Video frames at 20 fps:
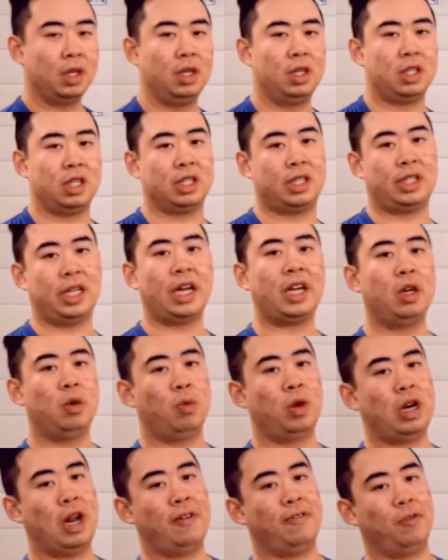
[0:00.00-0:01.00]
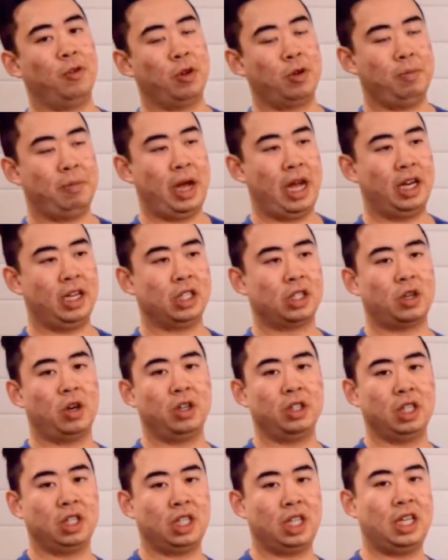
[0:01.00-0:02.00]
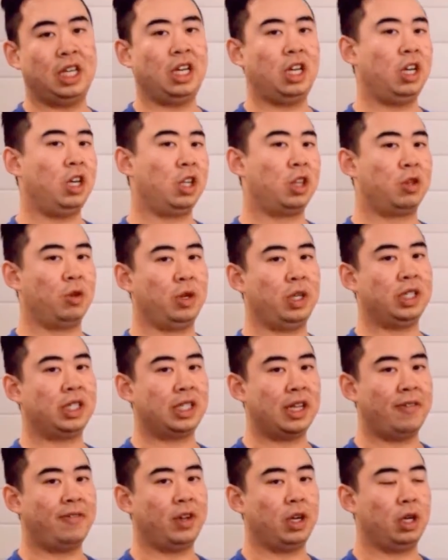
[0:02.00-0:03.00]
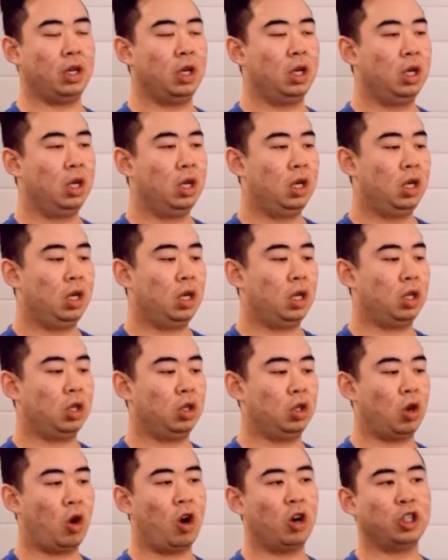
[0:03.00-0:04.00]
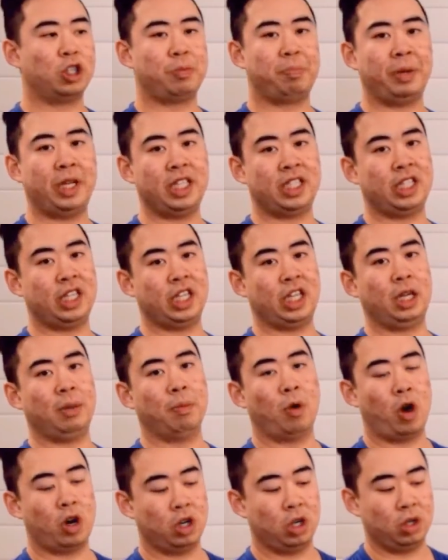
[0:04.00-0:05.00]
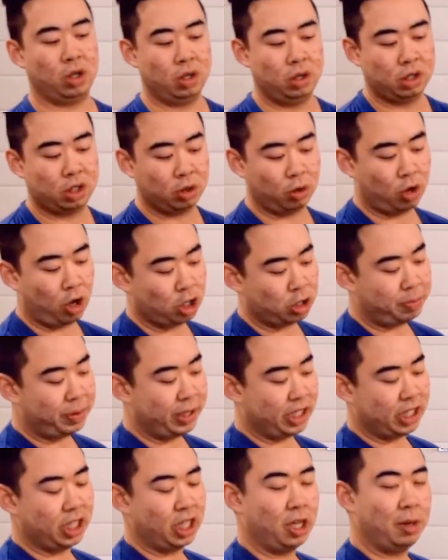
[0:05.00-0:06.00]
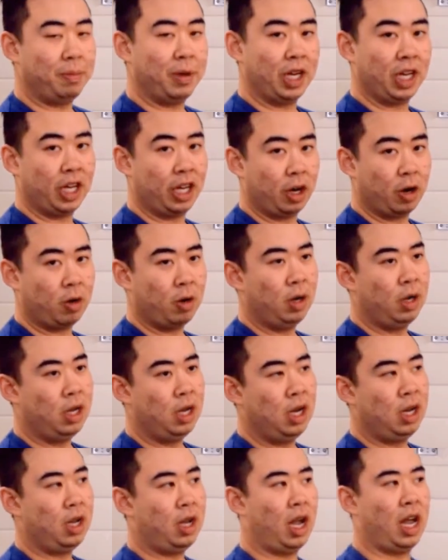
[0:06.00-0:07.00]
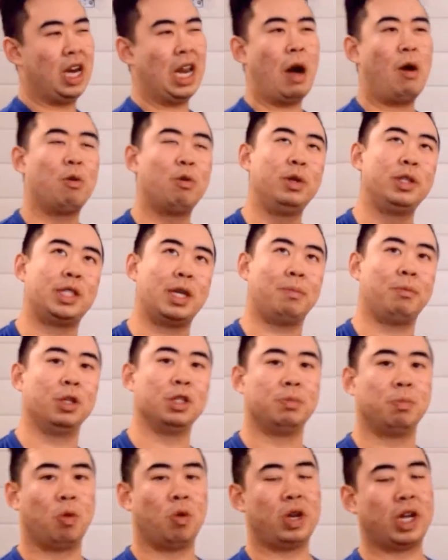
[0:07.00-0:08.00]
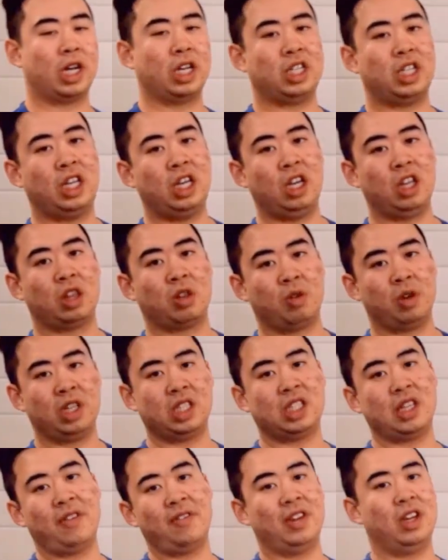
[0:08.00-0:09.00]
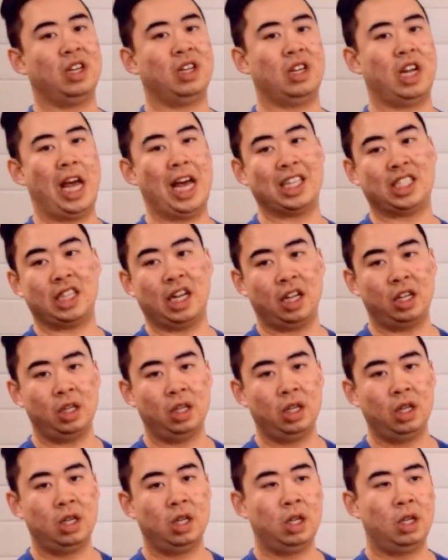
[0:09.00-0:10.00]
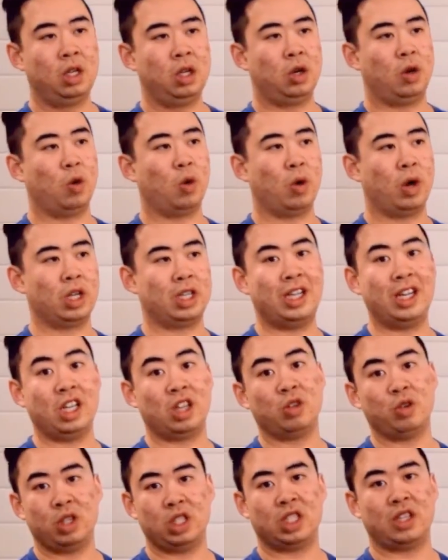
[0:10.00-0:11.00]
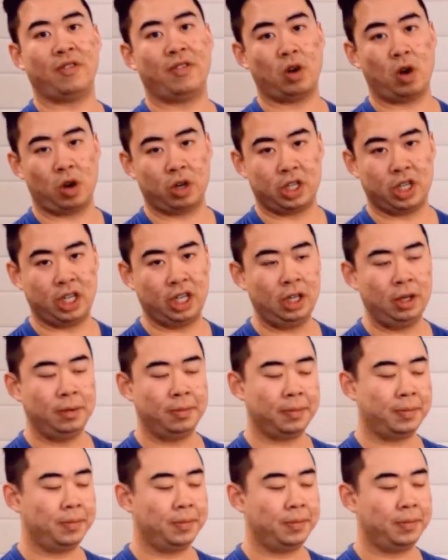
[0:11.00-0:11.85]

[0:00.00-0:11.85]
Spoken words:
The second one that Volk made is called the TE37 large PCD model. So large PCD being here. And that one resembles more like a TE37SL or a TE37RT.